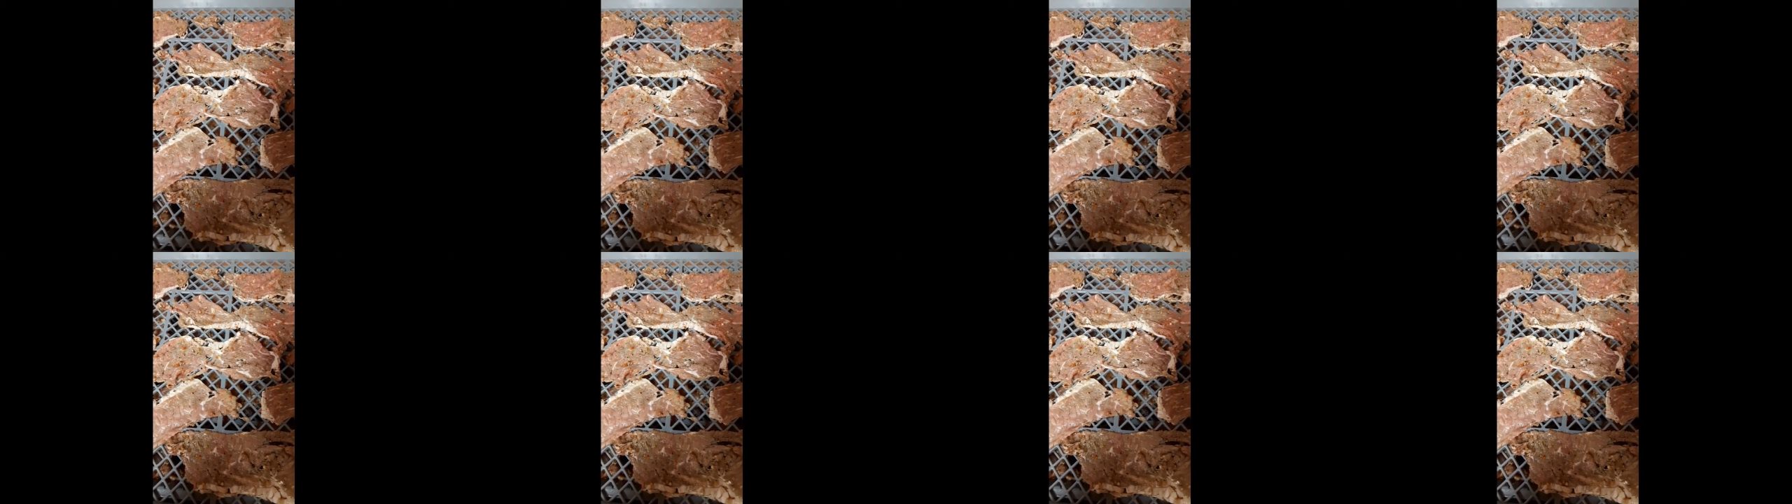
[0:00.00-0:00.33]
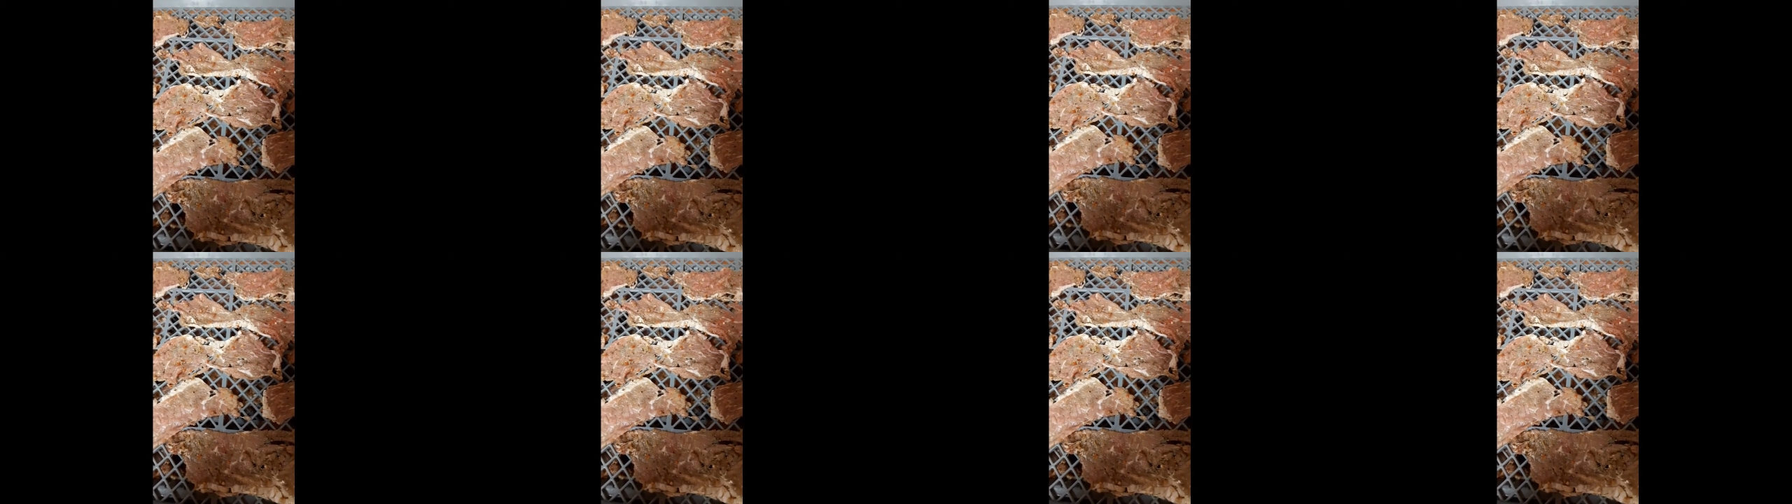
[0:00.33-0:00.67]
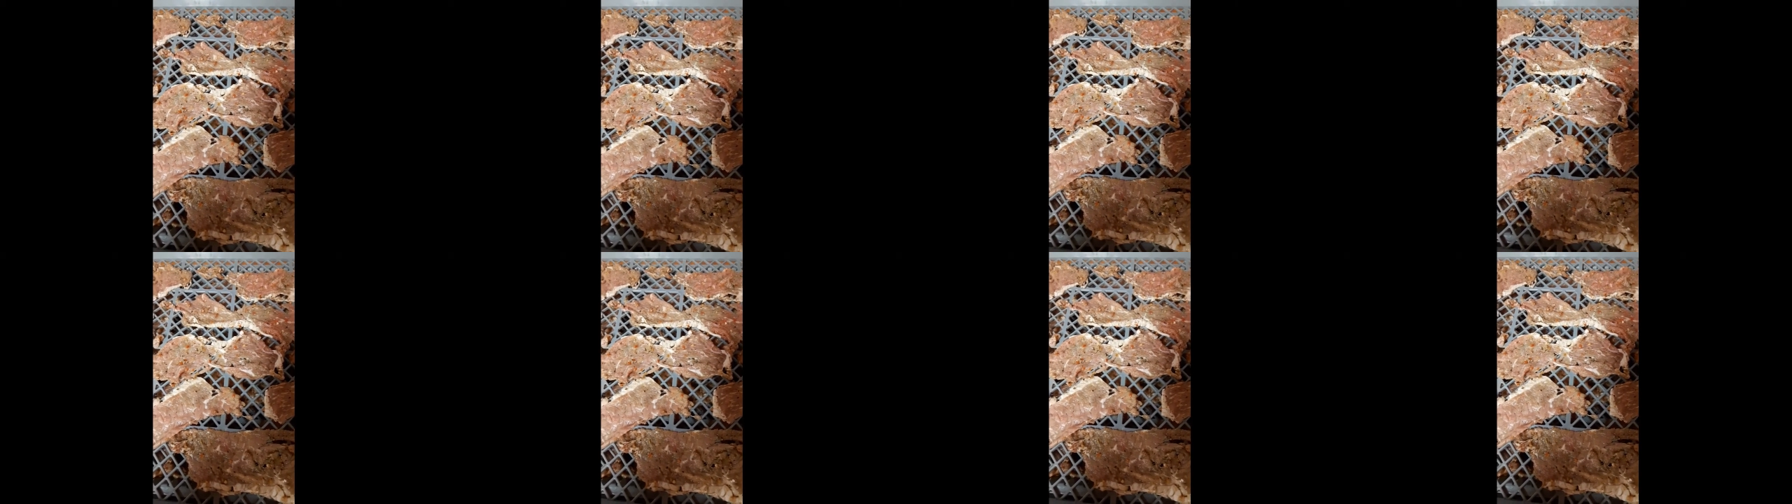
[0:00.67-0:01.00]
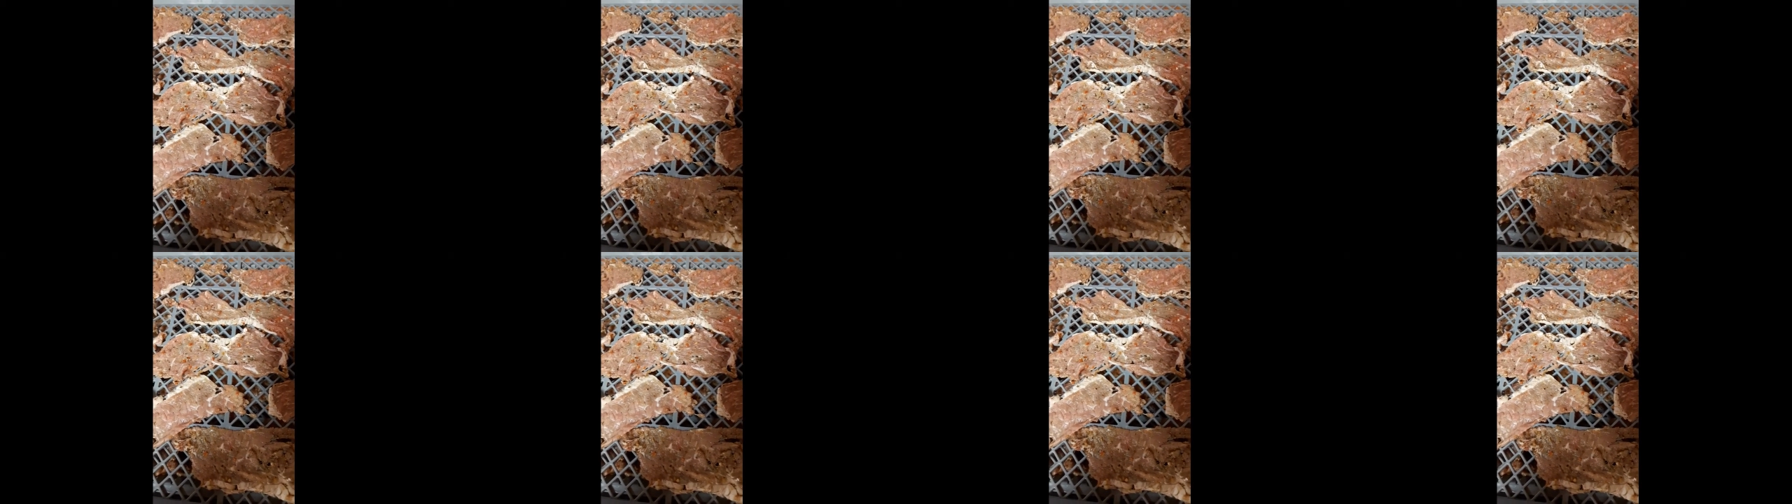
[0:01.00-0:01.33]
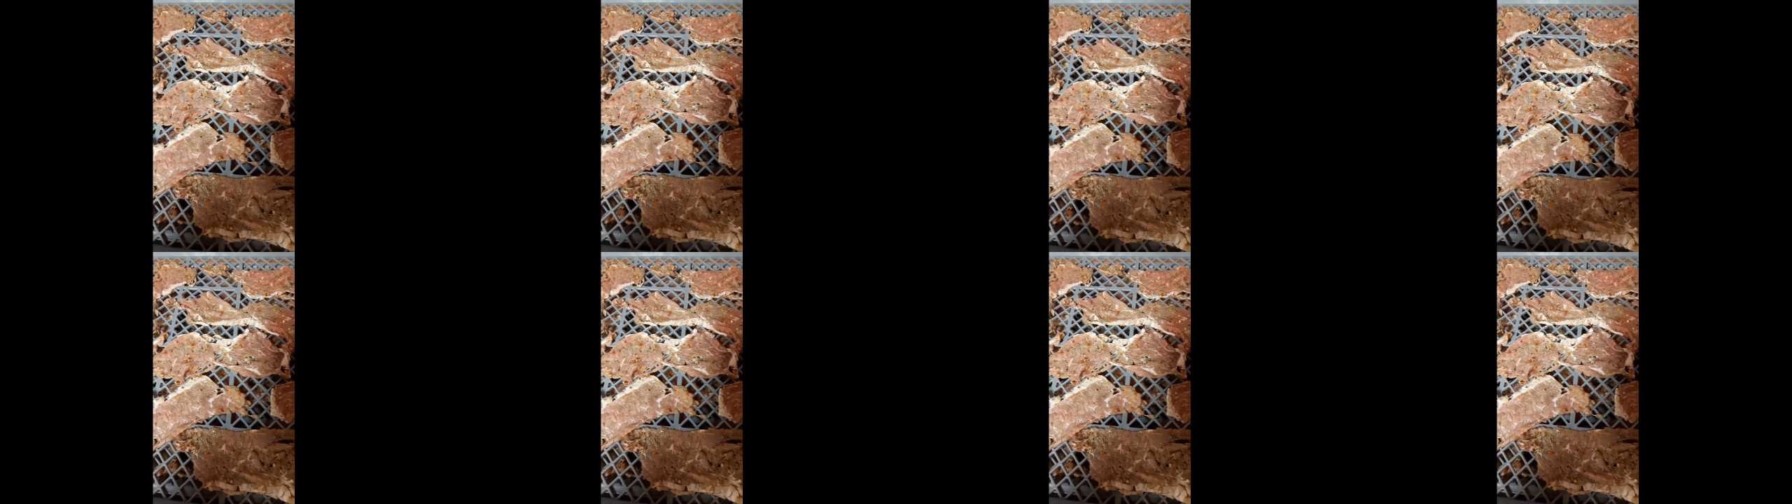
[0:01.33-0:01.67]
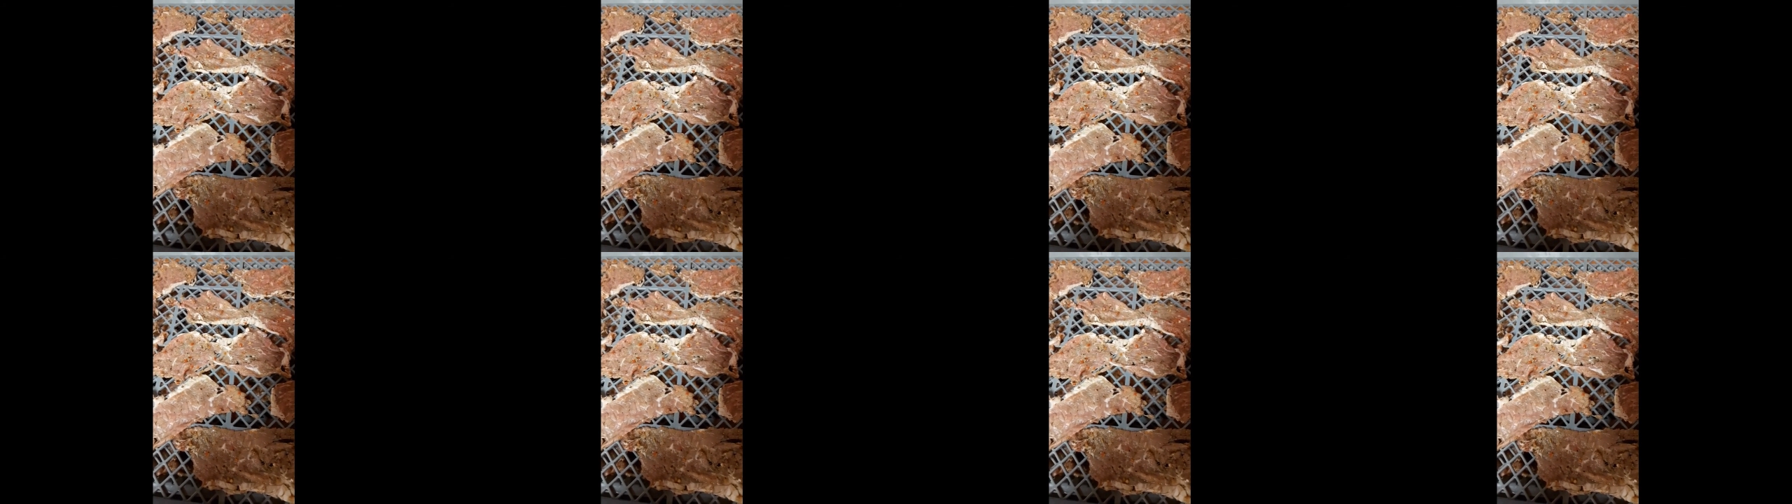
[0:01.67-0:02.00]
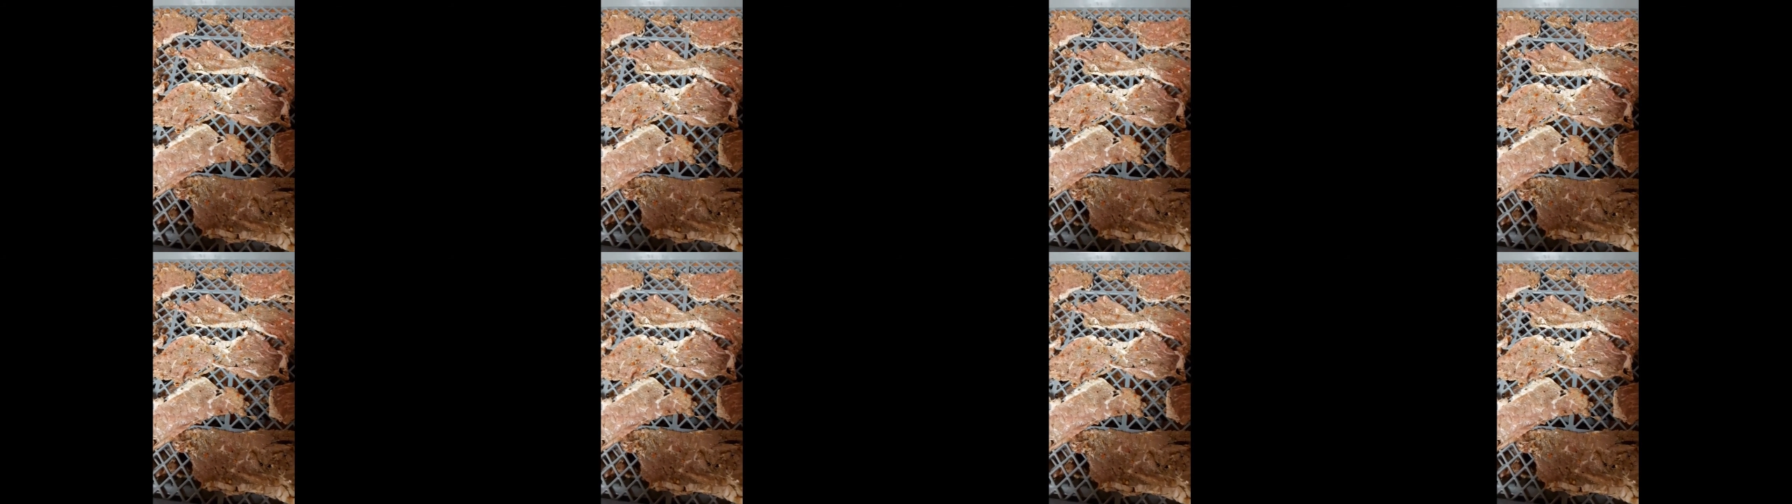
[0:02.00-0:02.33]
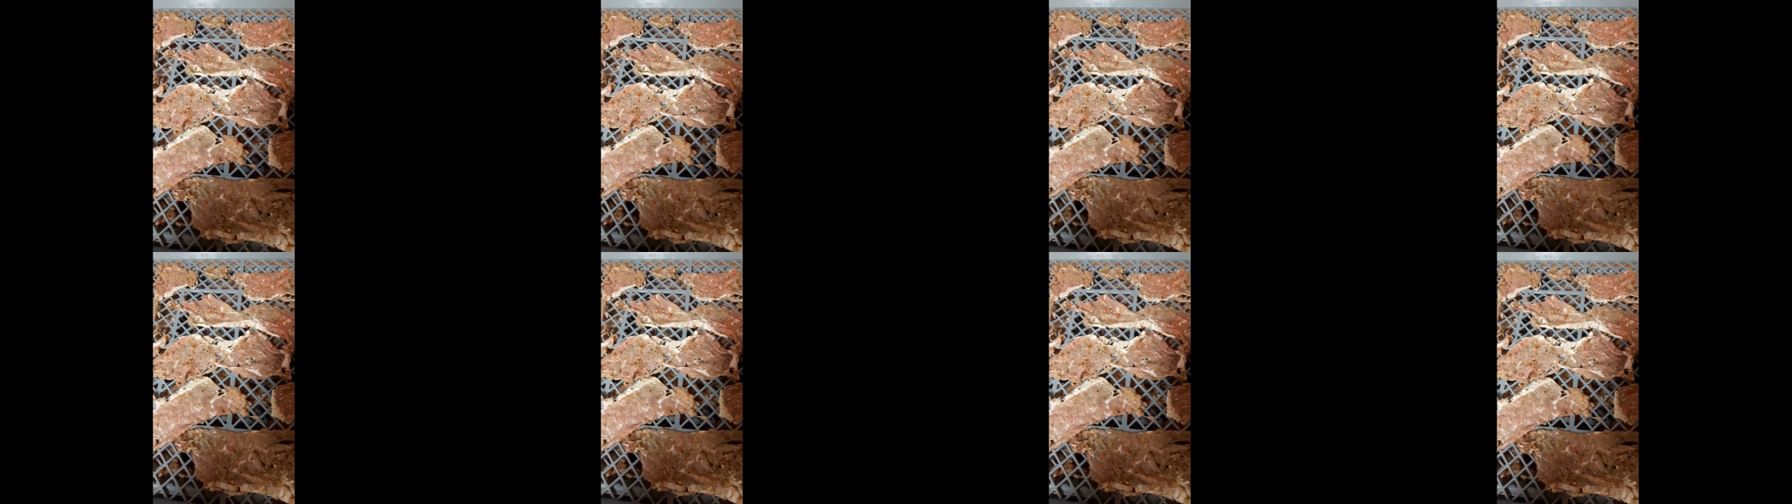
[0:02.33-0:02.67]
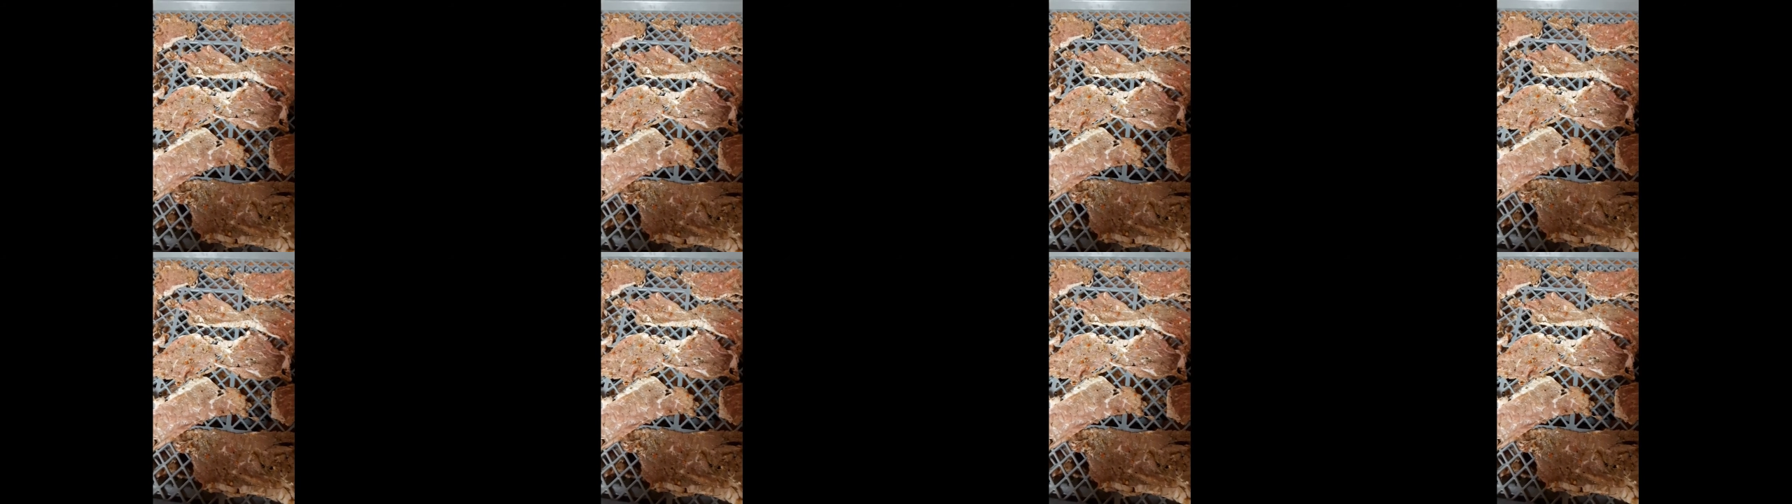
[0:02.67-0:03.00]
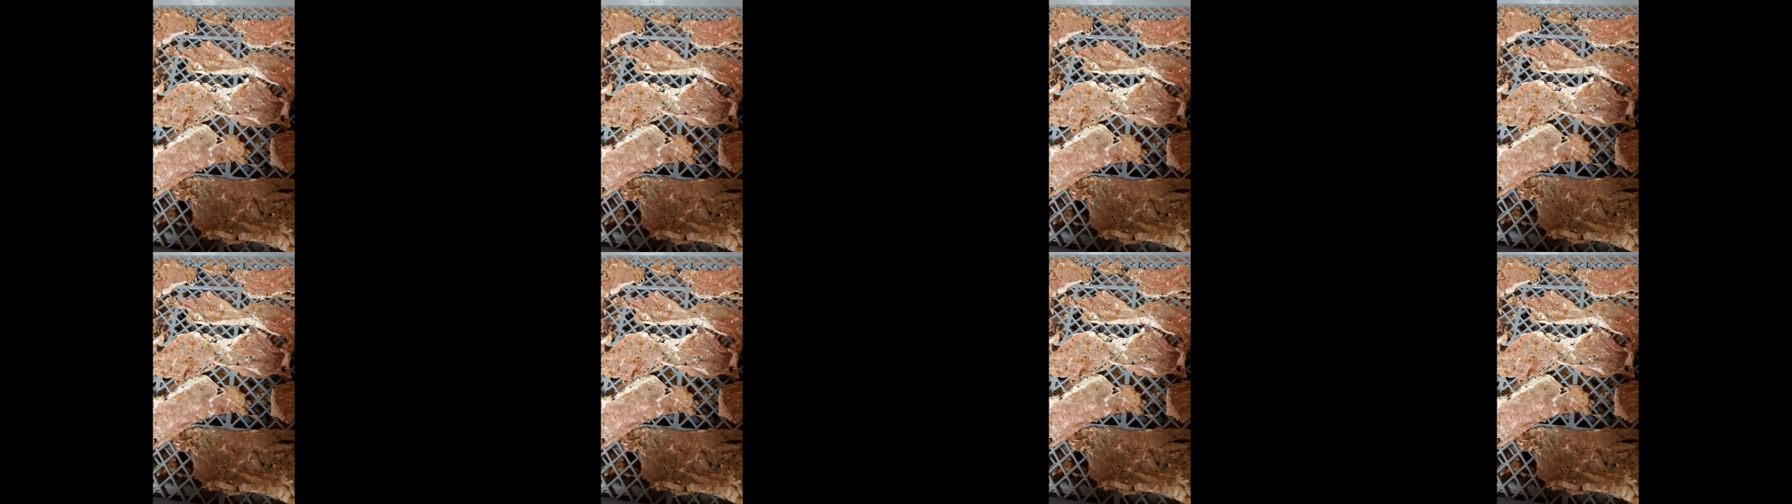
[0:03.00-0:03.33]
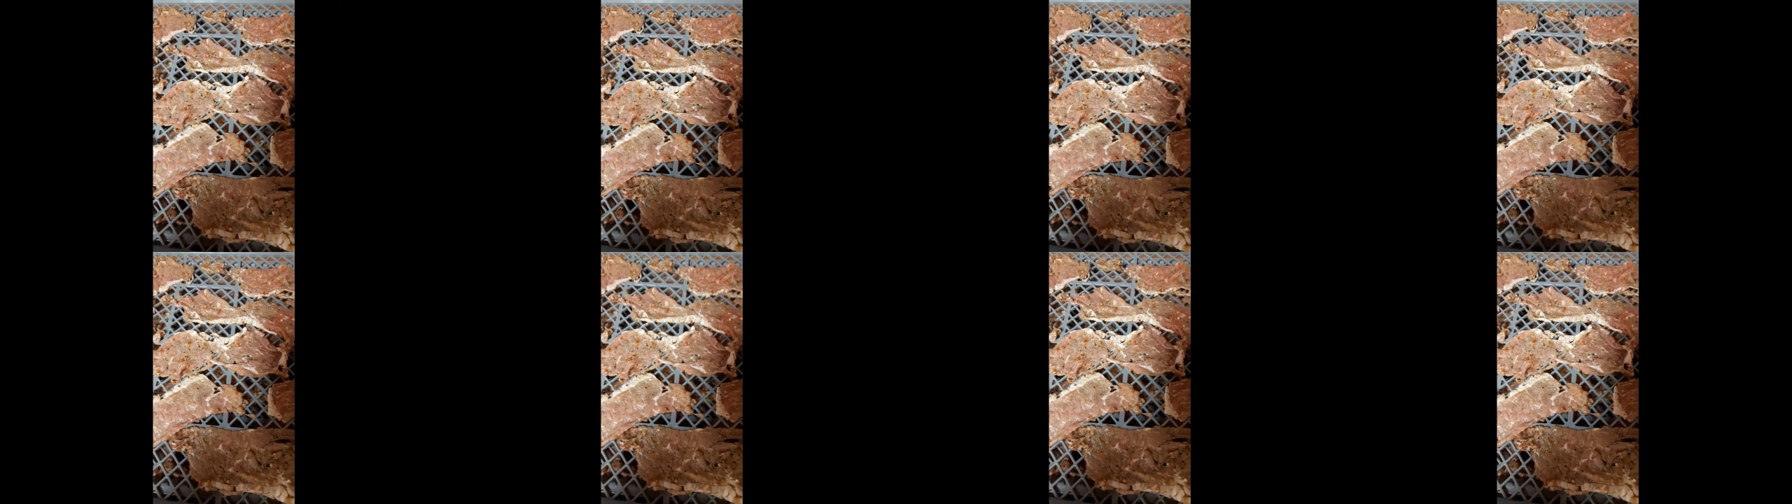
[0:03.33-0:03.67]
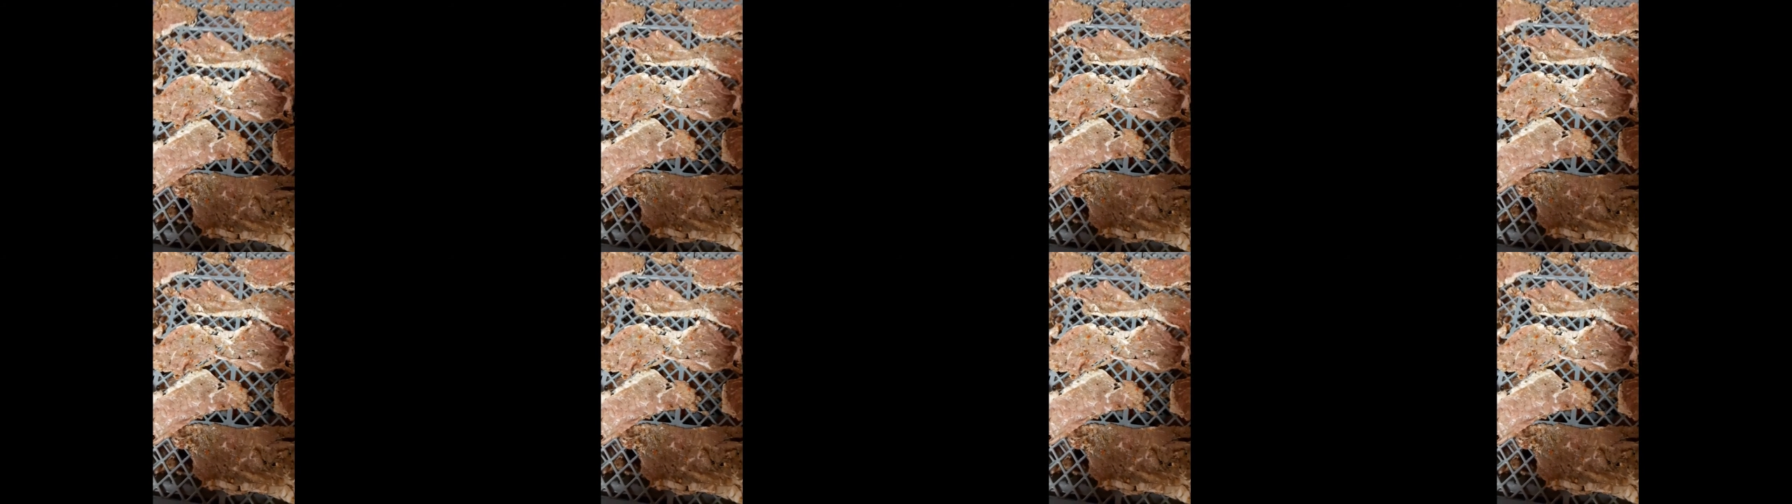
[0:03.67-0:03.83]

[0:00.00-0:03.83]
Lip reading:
Nobody's mouth can be seen.